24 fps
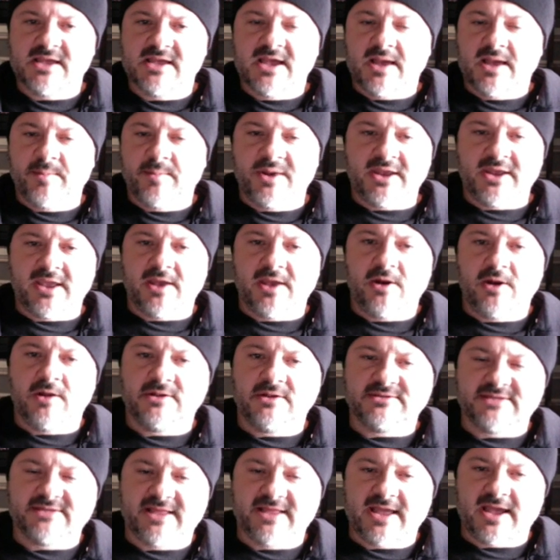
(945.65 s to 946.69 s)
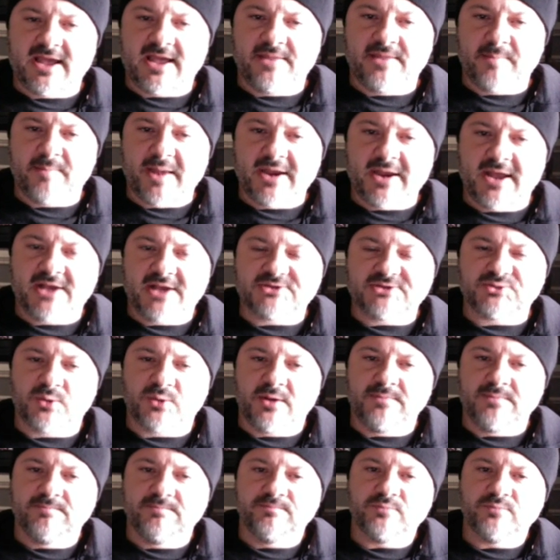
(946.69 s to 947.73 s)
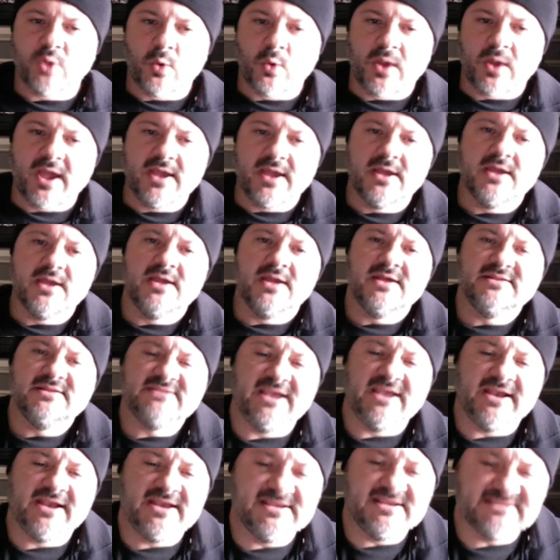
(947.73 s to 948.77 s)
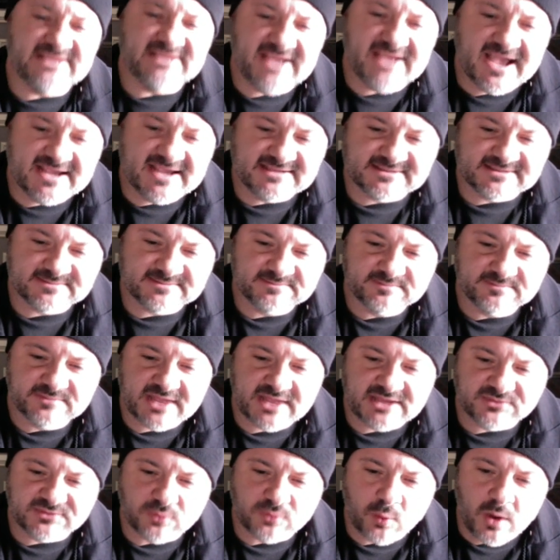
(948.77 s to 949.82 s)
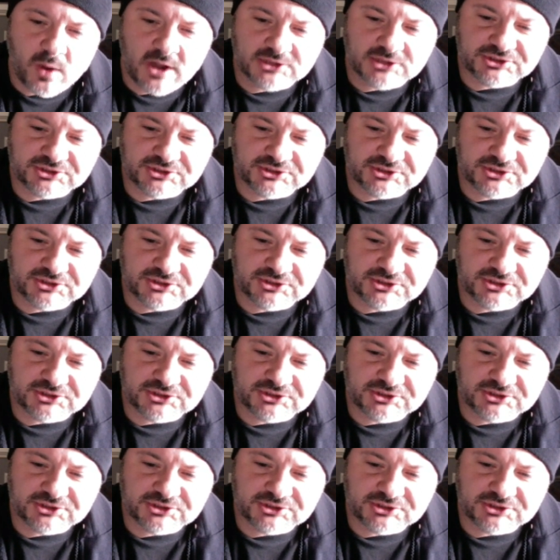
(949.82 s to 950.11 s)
I'm going to get all into that on my next one. Okay? Take it easy, guys. Thanks for watching.